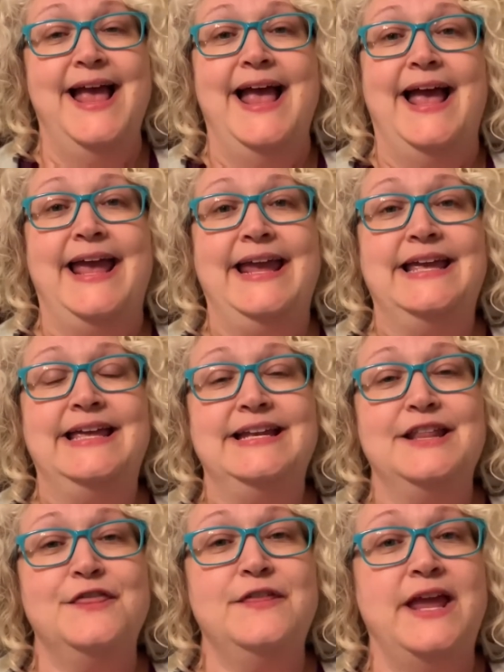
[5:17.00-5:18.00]
And
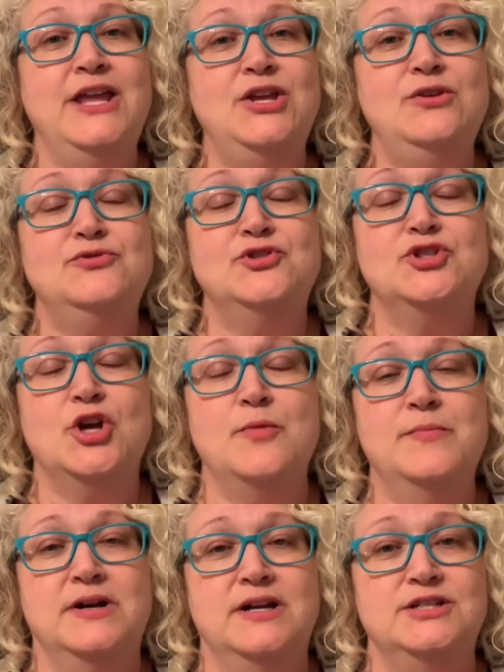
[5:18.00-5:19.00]
thank you so
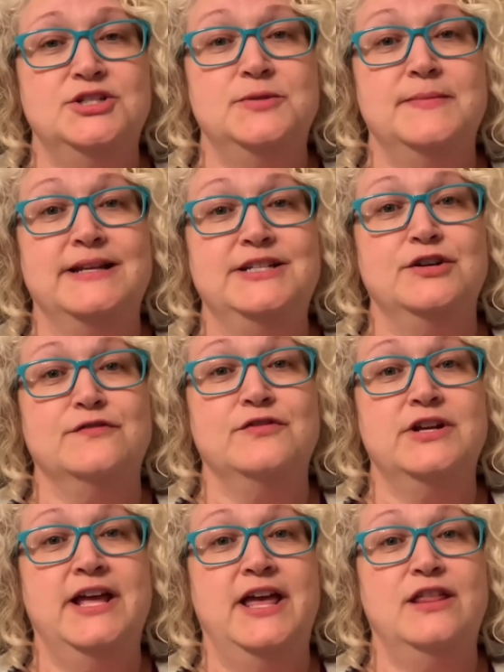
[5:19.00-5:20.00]
much to my dear
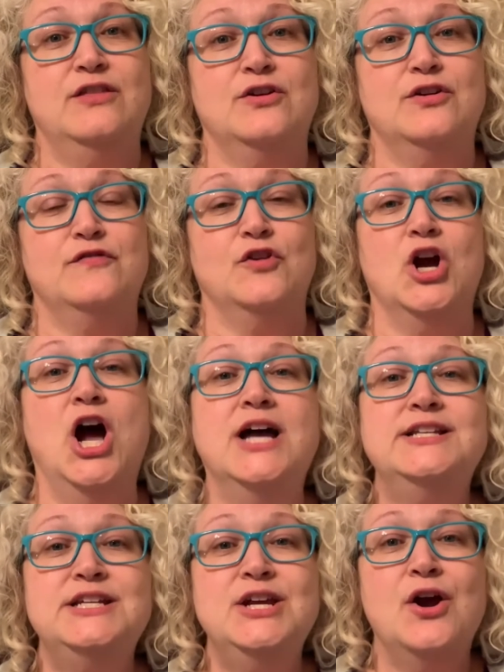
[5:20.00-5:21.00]
friend Heather for
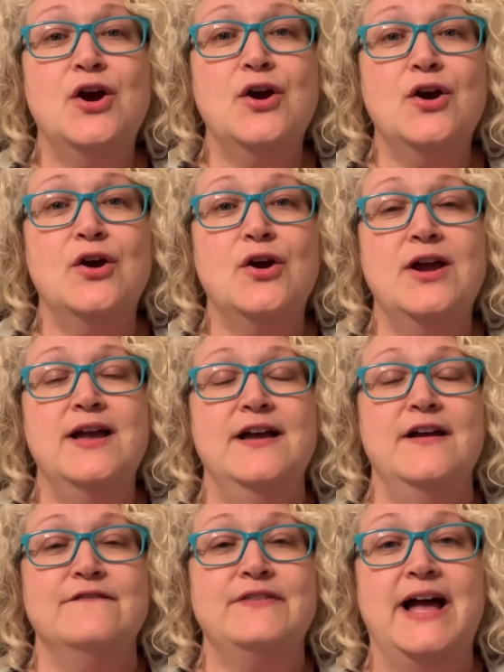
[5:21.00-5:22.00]
hunting her,
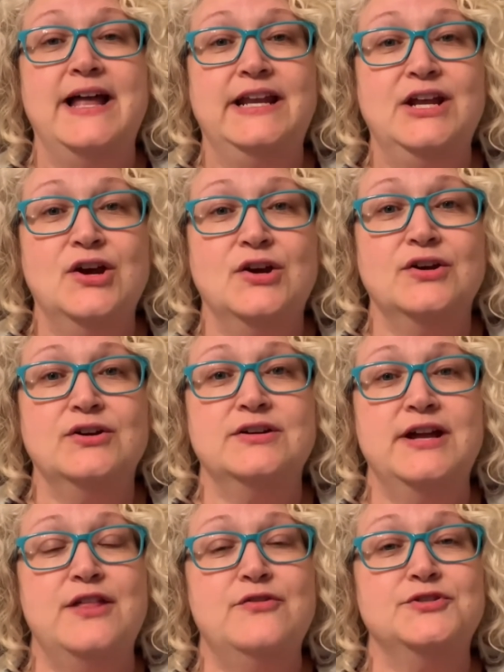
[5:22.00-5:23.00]
finding her.
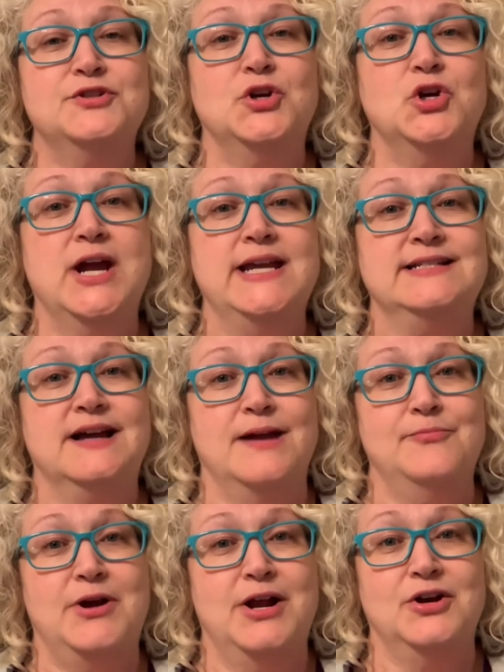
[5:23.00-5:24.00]
Heather is a great
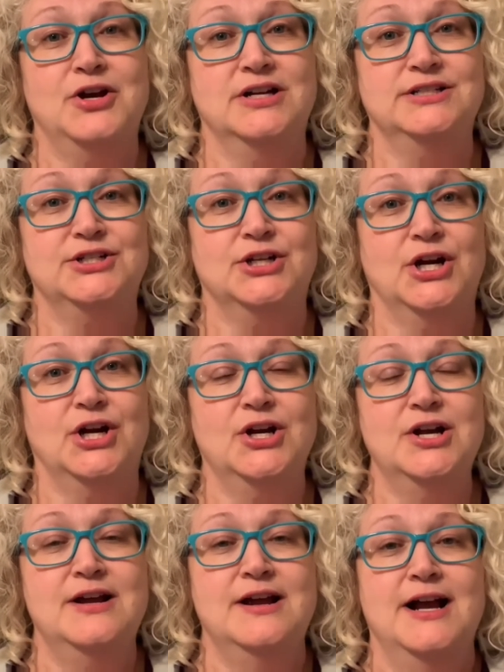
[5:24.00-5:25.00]
typewriter hunter.
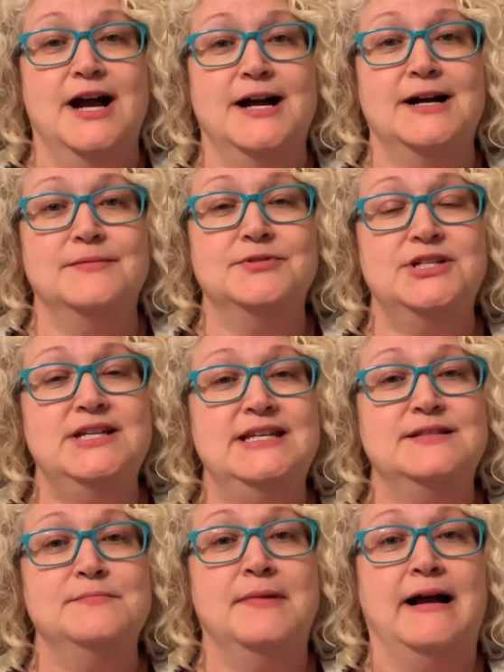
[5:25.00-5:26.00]
Um, she
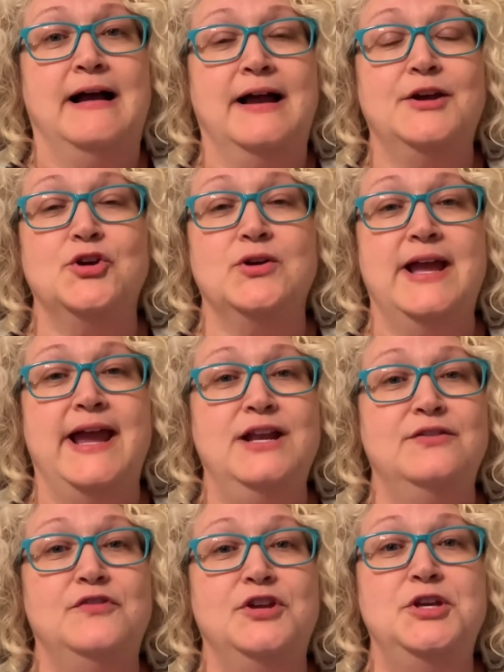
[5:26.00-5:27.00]
is my
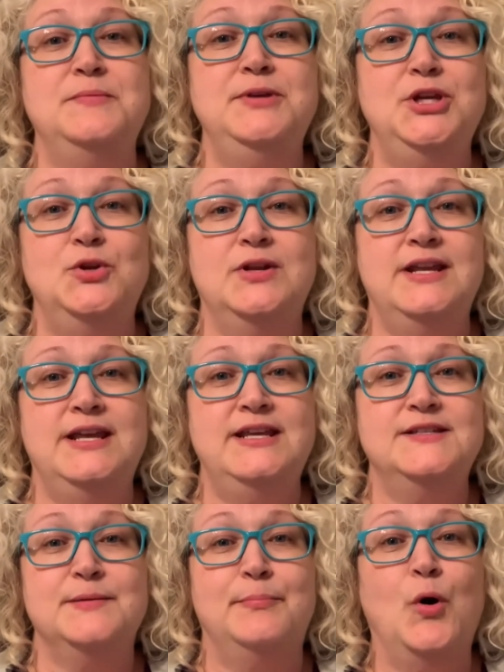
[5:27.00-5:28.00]
creative community
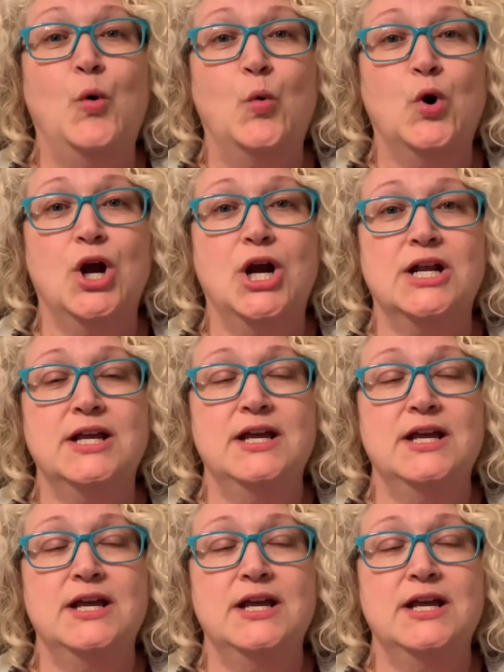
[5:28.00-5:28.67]
support,